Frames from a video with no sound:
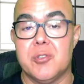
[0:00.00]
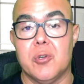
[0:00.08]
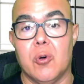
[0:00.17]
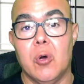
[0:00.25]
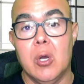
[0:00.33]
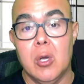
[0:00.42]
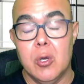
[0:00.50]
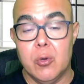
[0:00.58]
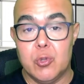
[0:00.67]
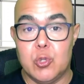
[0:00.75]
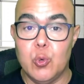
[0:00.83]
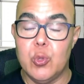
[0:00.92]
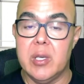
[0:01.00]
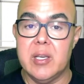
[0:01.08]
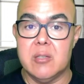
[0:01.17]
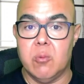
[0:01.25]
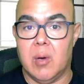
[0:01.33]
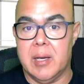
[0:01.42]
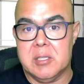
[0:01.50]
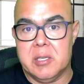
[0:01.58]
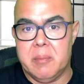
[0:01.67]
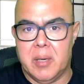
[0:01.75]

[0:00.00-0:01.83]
So do this wisely.